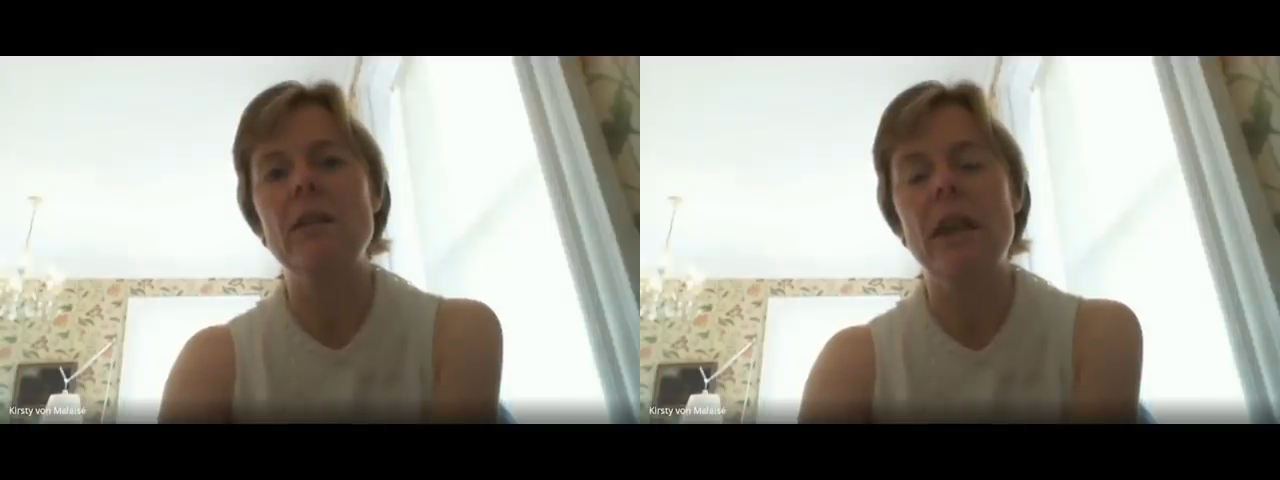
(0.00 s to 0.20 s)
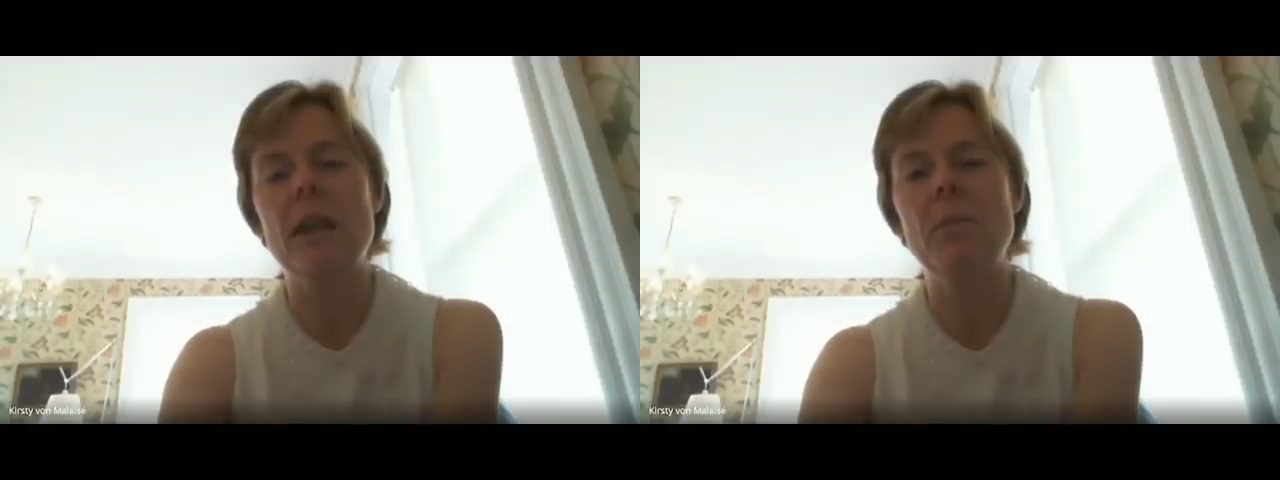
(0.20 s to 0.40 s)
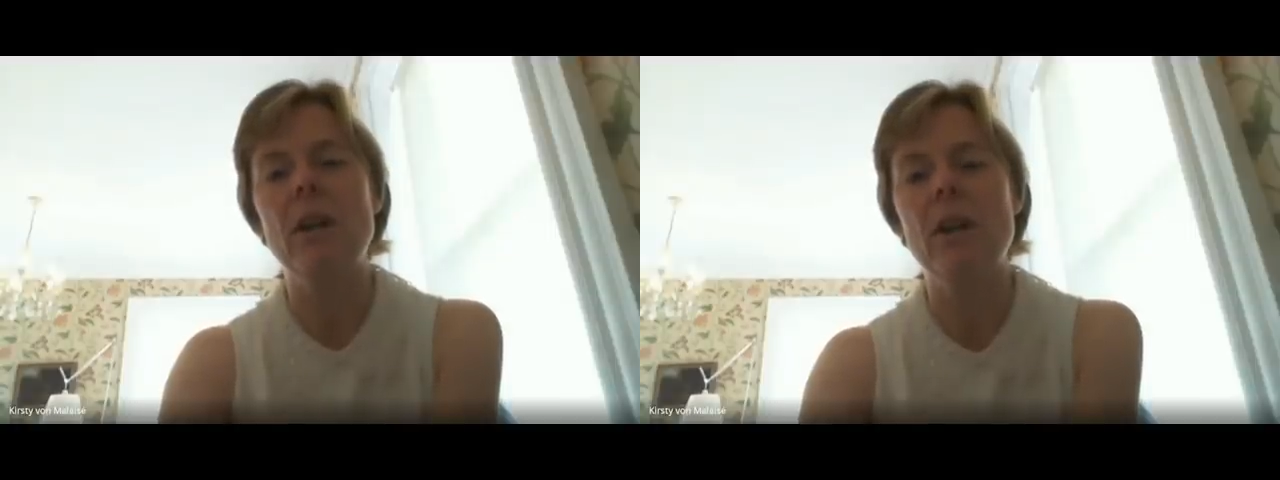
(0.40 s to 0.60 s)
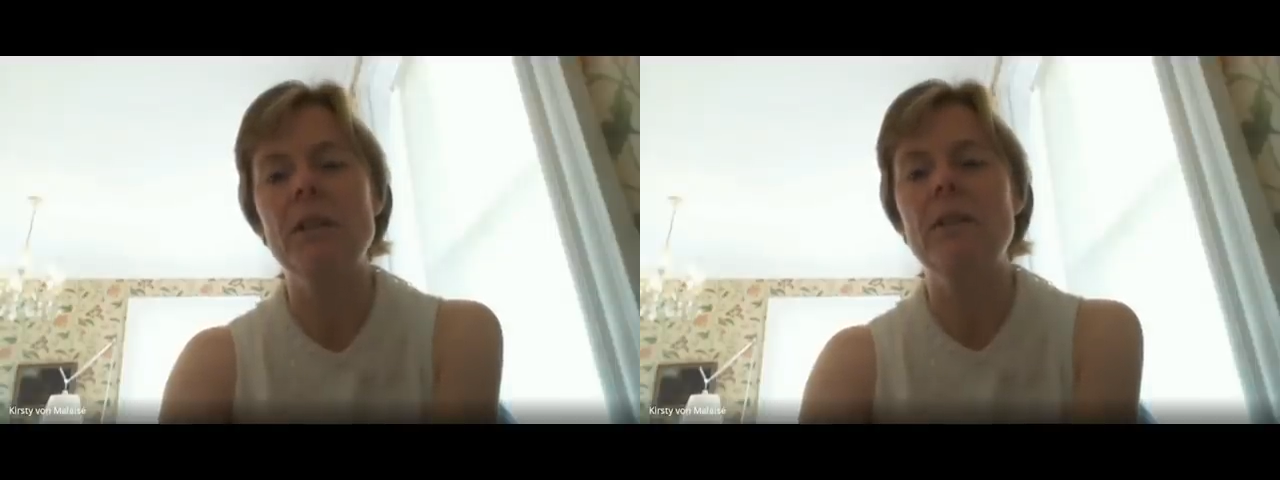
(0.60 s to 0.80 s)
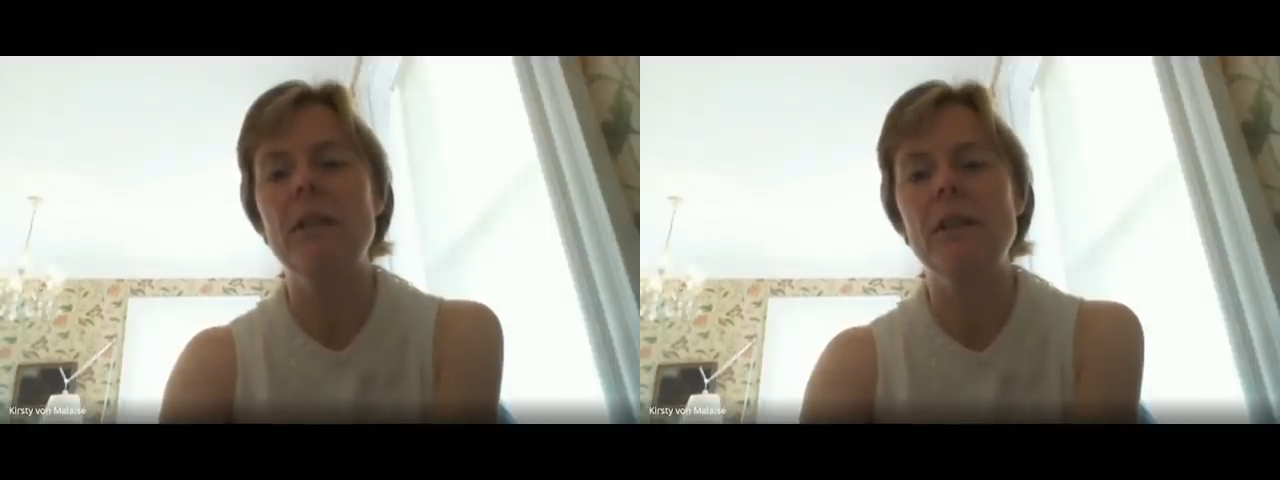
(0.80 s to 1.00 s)
take
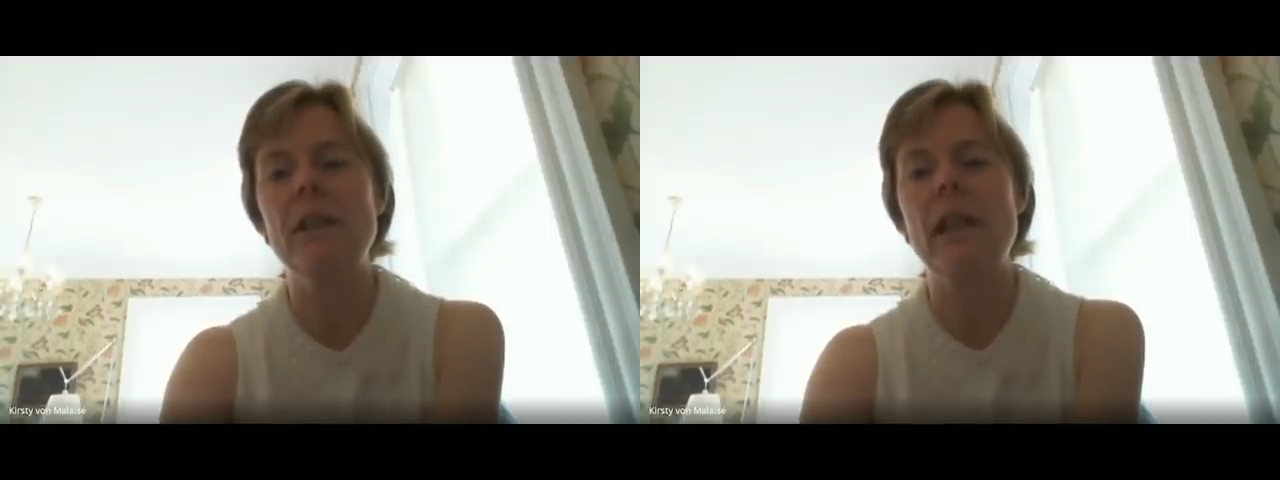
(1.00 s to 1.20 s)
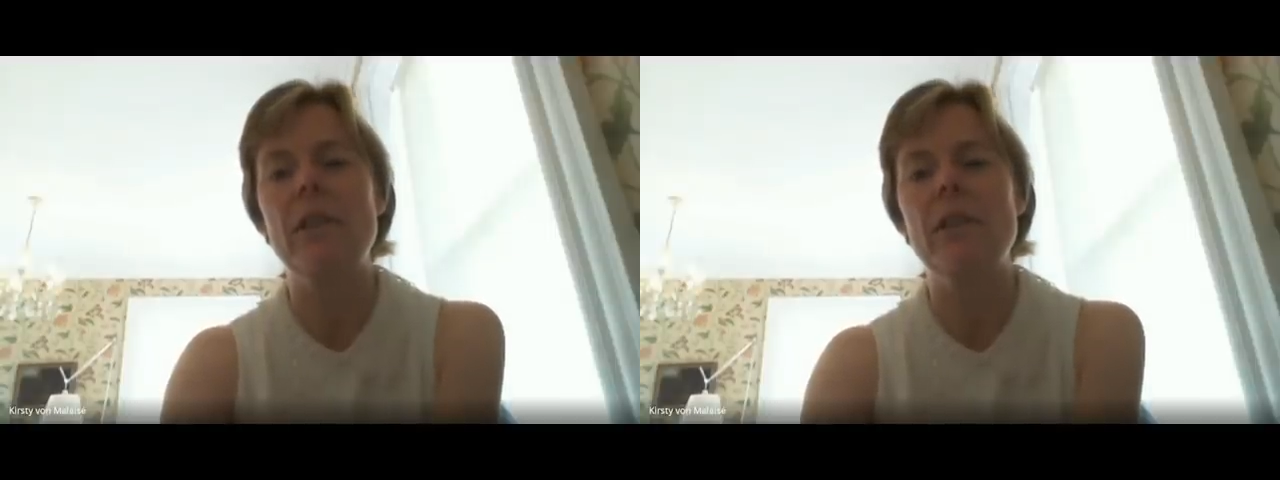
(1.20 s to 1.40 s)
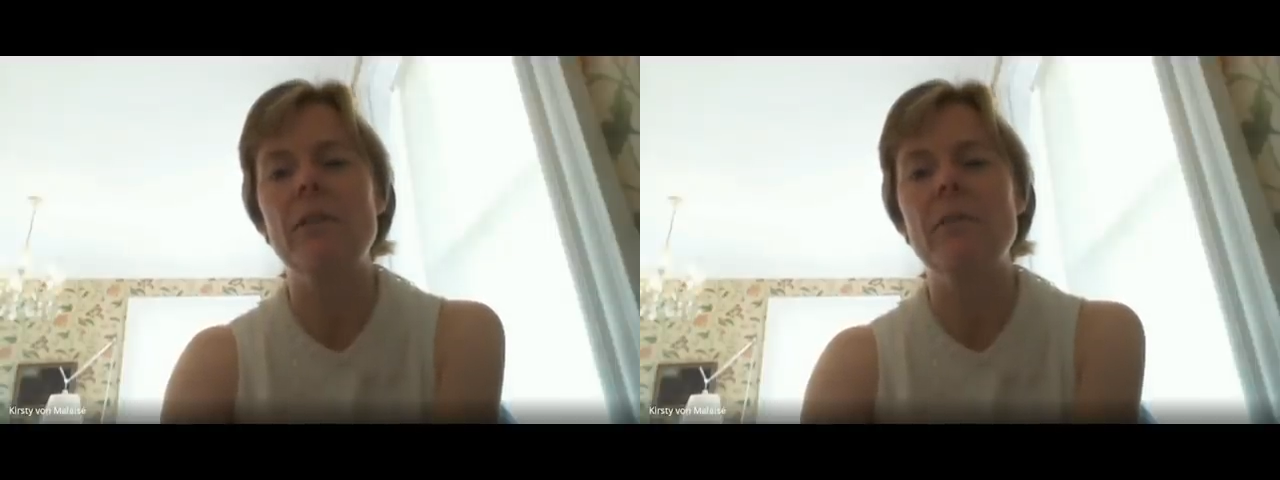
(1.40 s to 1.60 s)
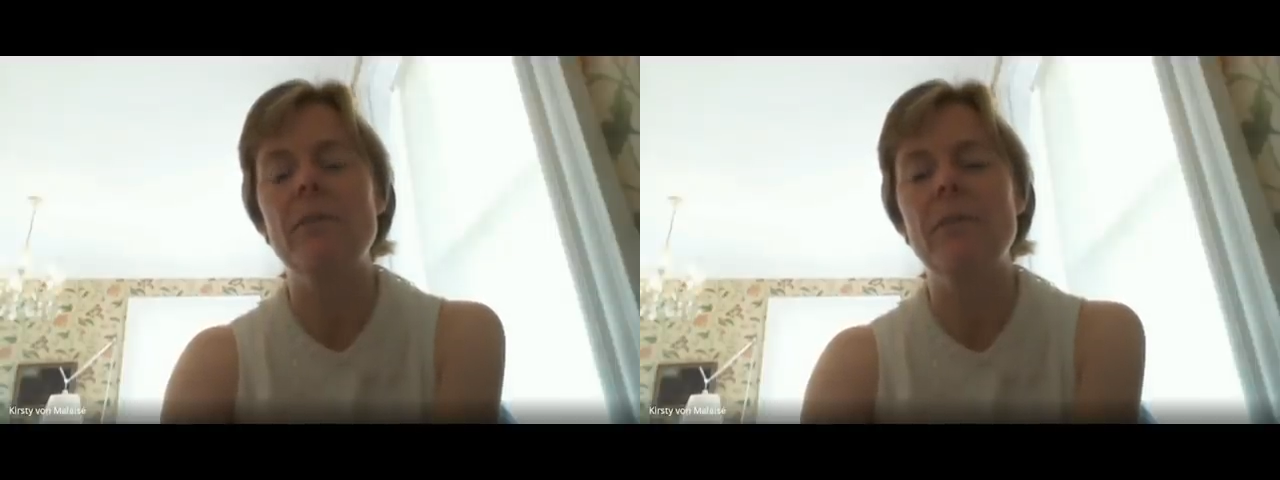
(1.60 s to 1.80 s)
part in this together.